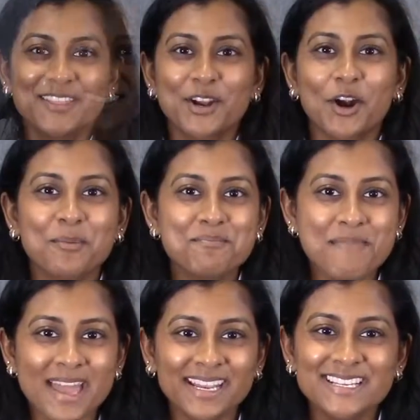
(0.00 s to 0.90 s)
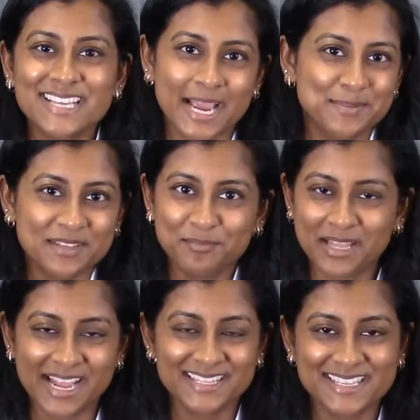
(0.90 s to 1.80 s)
There are many types of
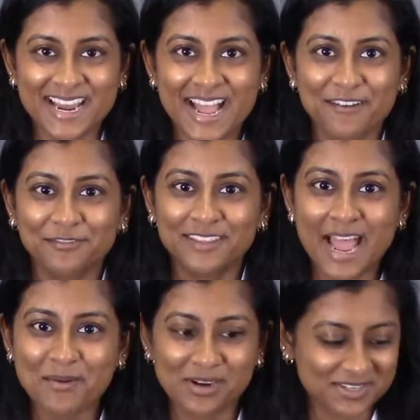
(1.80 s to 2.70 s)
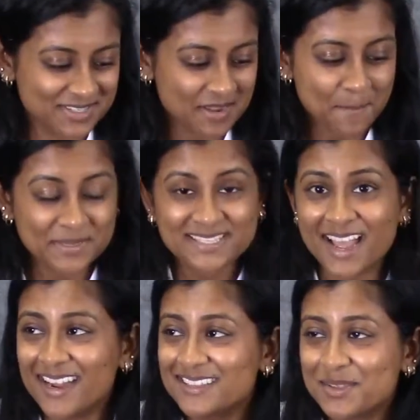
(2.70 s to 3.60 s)
plants that have flowers
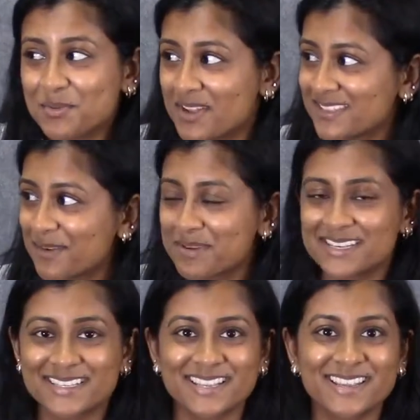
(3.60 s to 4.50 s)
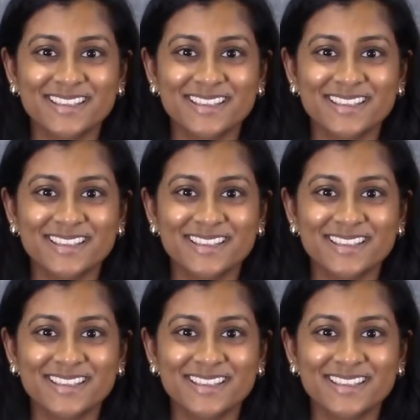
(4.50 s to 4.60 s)
besides the ones that we see